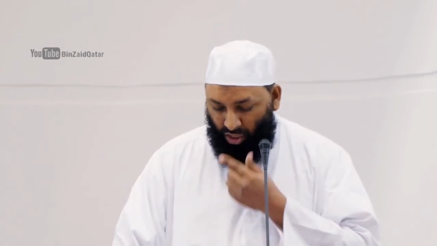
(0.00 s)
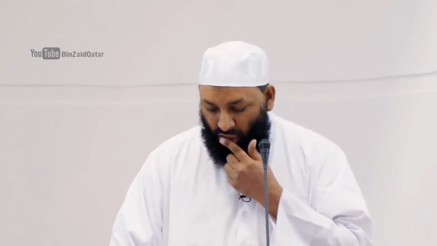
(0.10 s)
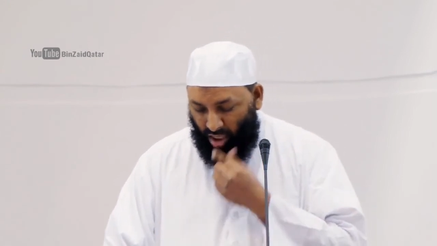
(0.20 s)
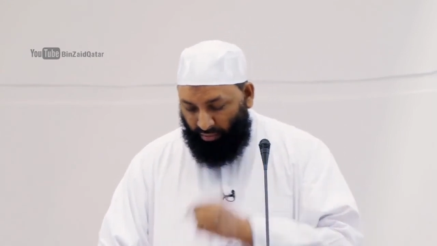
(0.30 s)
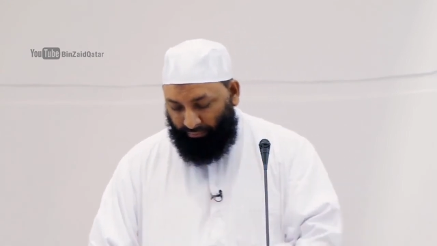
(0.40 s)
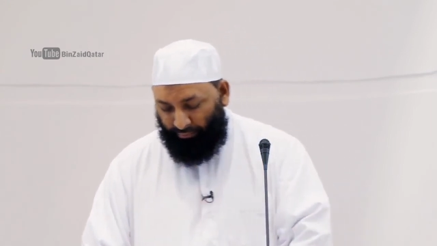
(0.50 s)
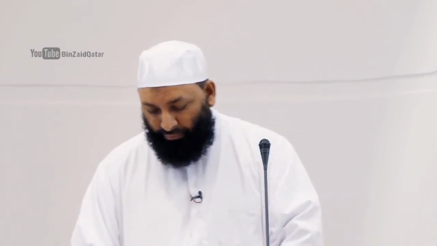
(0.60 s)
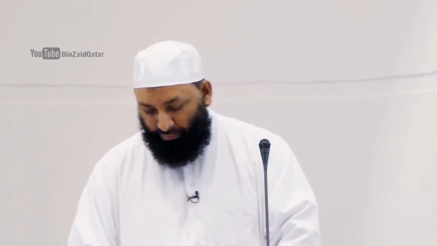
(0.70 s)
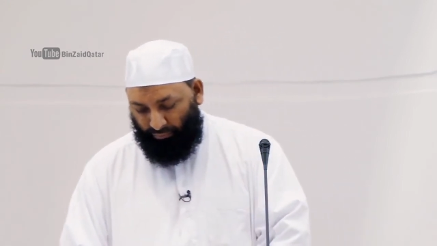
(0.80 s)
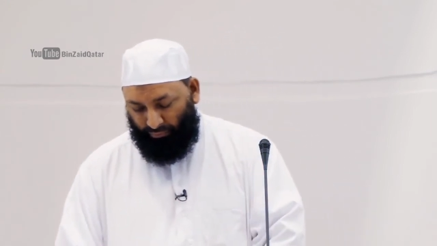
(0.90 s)

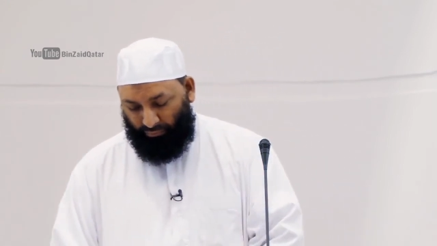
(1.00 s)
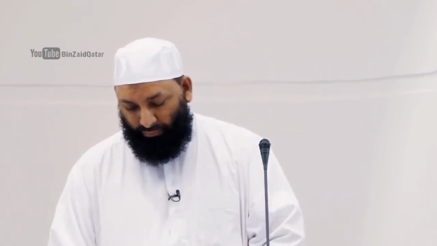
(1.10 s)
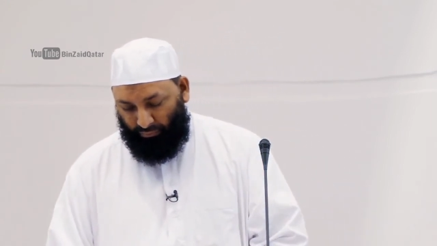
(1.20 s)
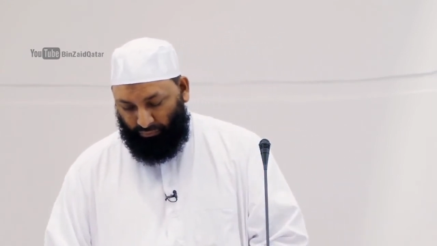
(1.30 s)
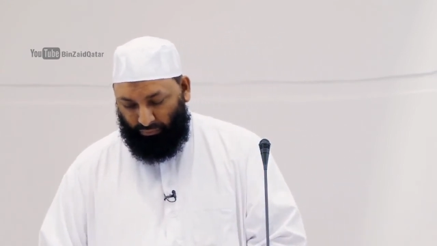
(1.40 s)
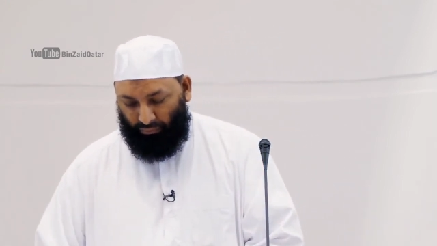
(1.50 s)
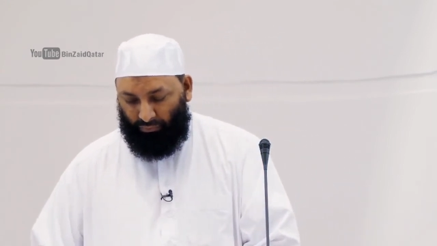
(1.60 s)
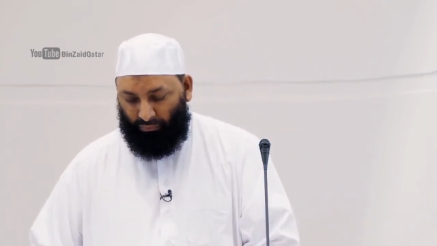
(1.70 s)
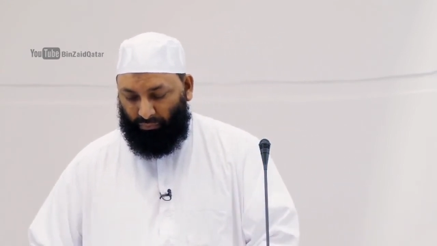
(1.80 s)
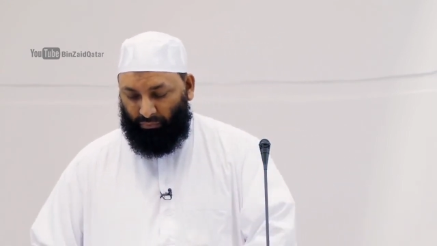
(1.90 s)

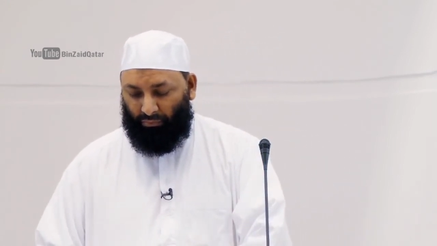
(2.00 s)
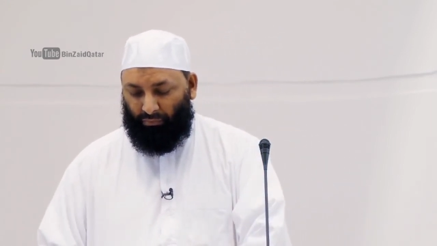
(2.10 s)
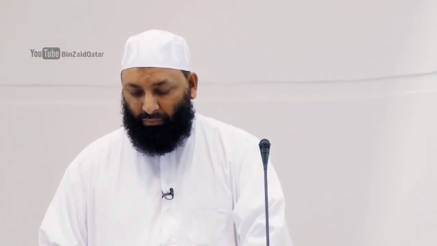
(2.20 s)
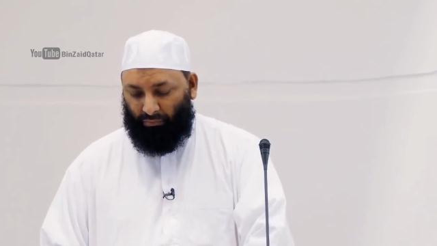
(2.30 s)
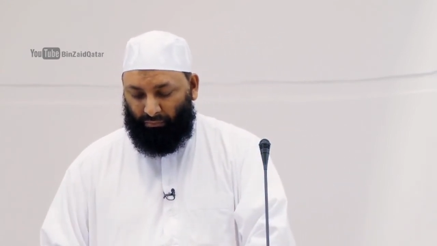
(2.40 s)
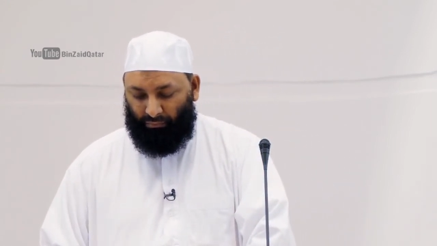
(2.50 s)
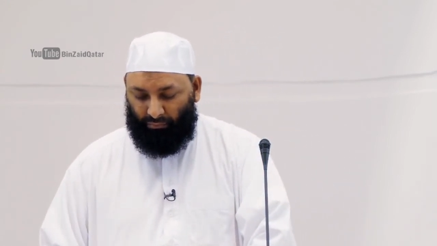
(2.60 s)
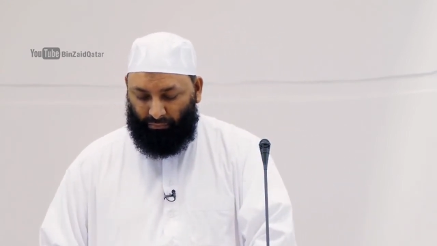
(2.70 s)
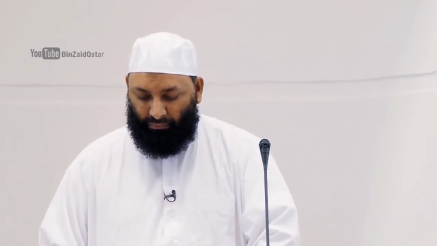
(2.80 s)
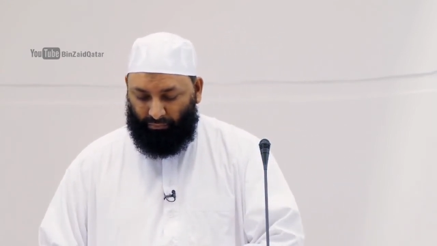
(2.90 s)

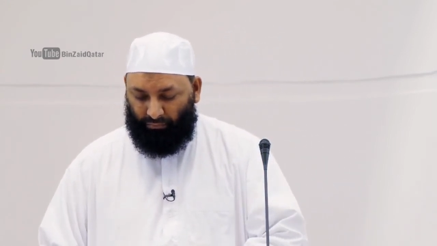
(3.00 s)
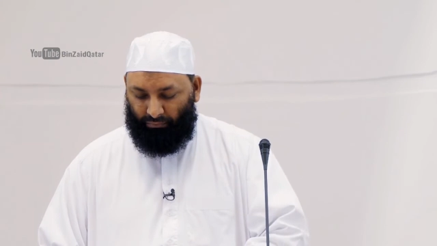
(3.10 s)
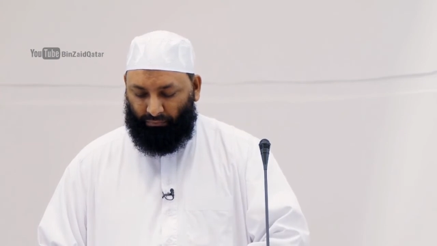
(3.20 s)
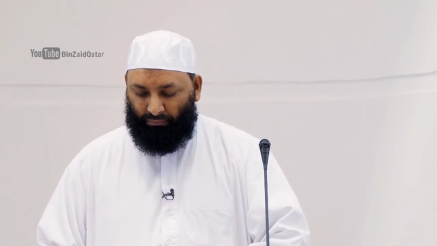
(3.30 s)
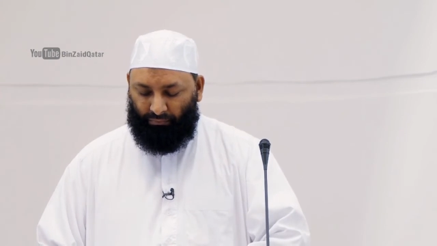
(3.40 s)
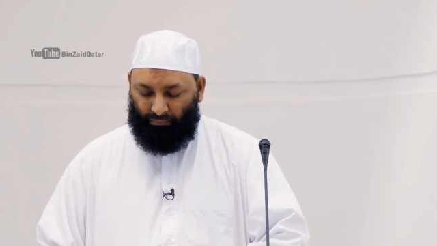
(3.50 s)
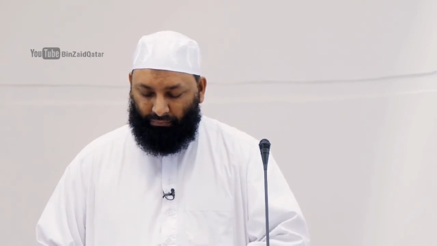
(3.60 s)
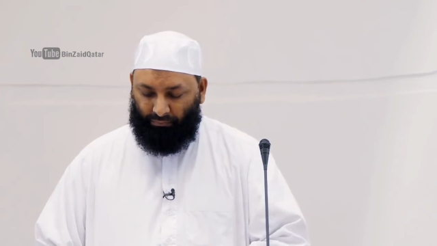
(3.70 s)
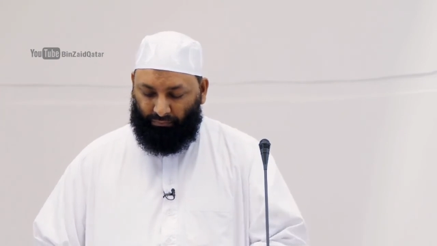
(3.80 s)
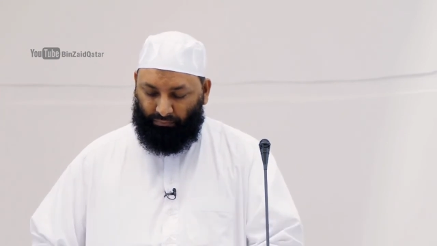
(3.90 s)

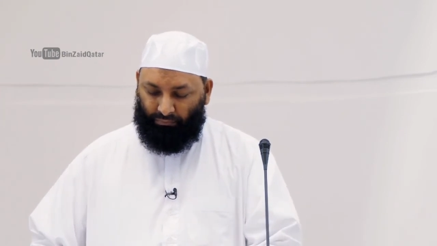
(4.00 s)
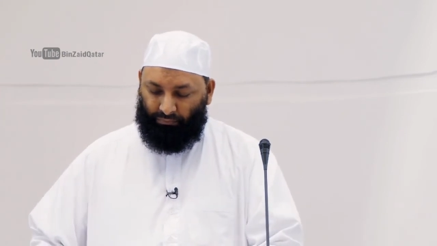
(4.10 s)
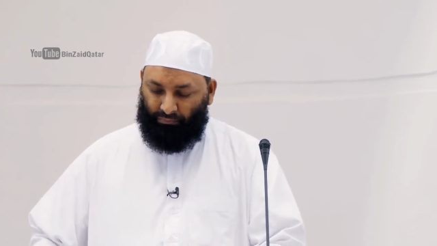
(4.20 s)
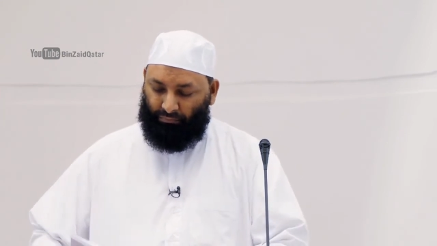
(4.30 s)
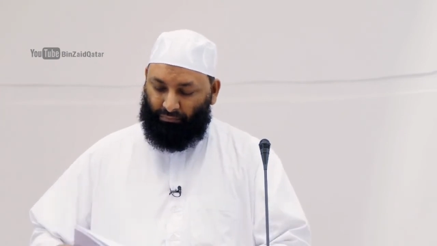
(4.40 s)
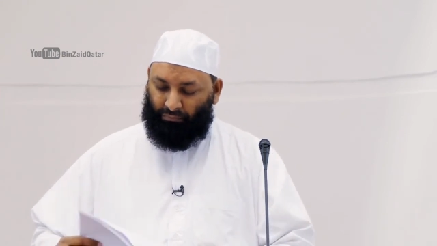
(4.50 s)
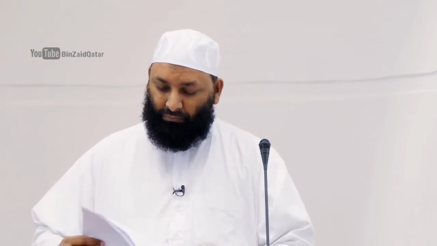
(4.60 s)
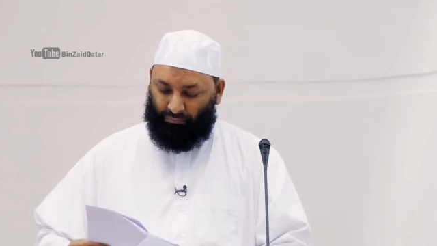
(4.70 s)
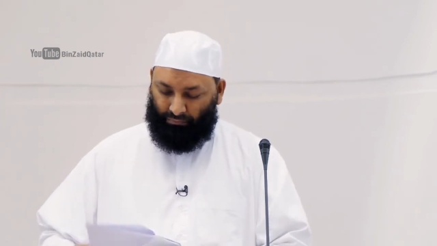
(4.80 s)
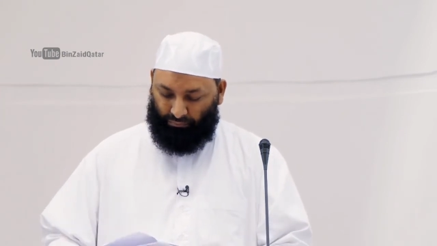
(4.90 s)

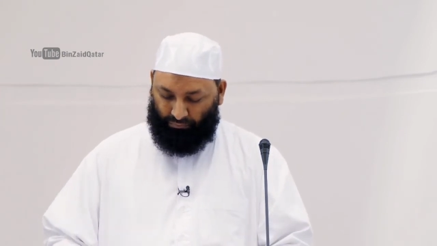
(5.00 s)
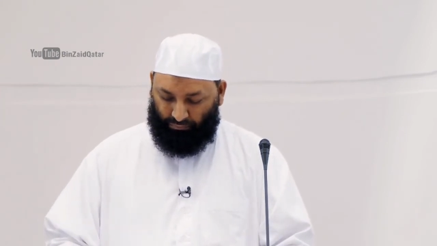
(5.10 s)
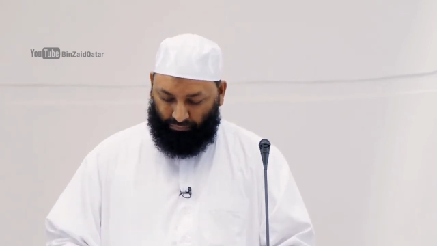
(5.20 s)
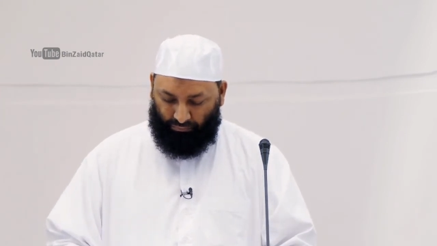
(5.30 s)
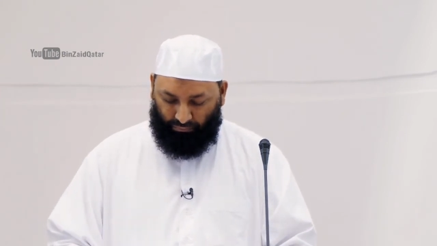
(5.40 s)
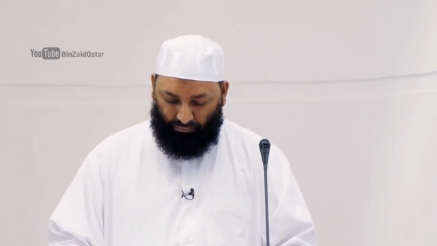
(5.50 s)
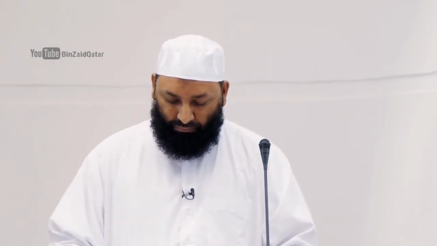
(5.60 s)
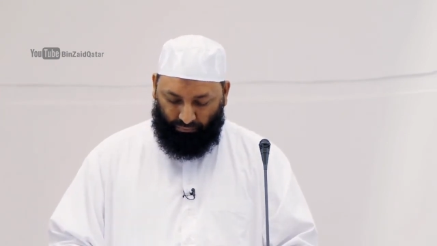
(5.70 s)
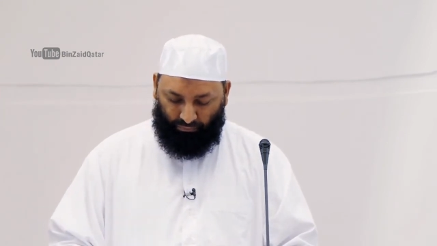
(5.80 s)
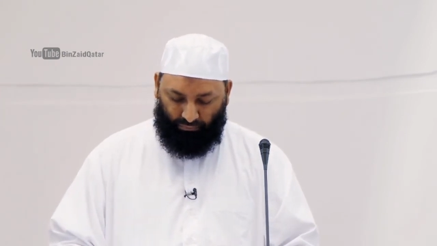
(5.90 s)

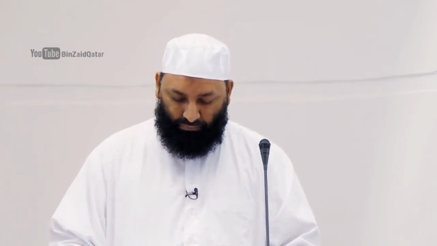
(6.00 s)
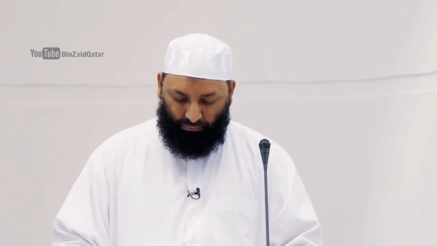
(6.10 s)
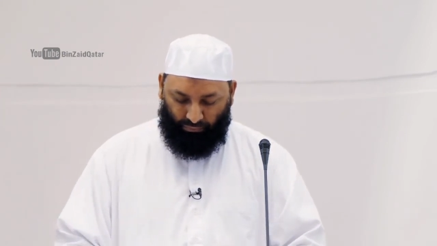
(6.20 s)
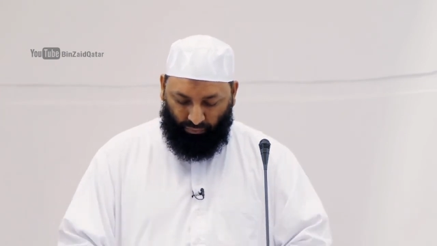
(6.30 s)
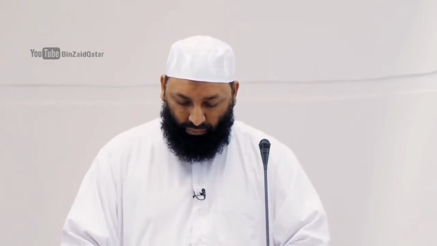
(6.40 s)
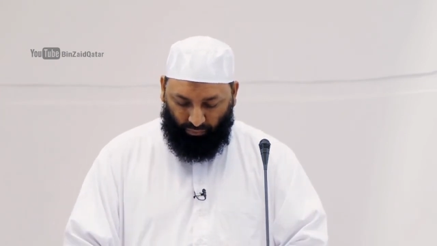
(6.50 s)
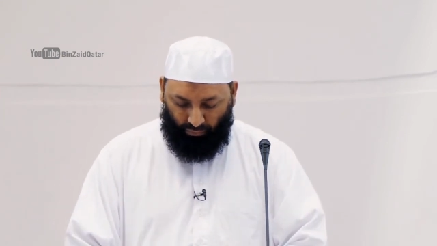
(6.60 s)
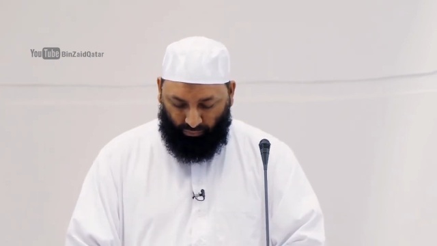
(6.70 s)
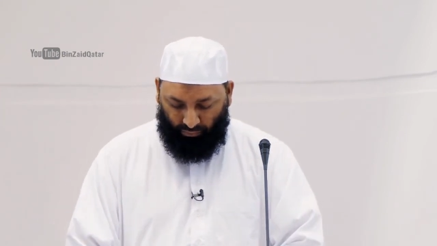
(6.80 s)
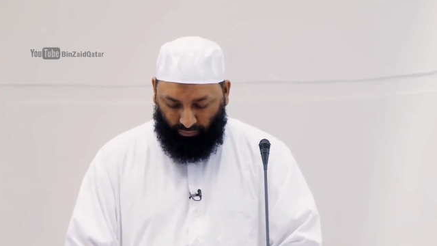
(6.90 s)

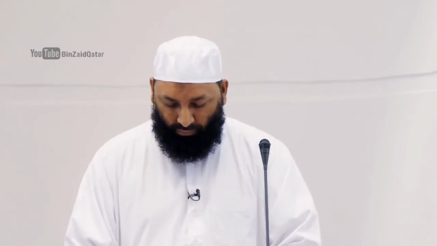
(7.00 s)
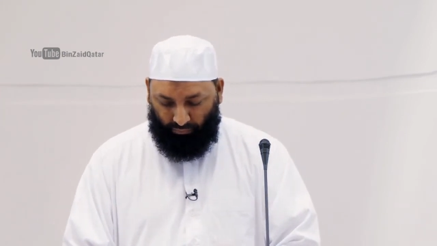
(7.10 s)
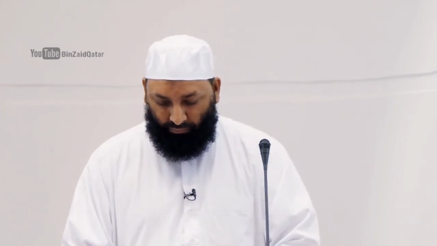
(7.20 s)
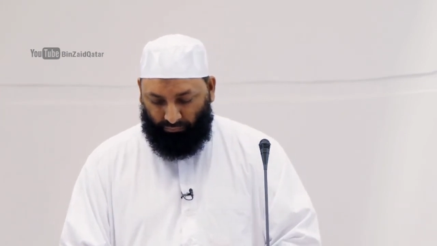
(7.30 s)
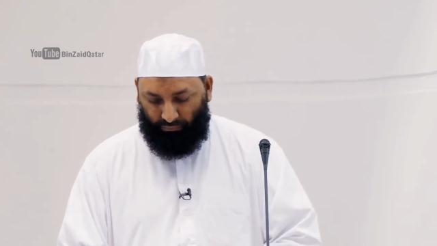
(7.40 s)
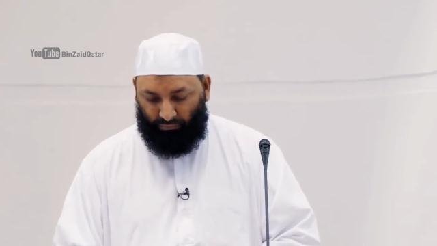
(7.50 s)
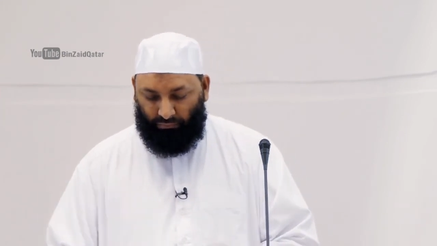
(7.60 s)
[no speech]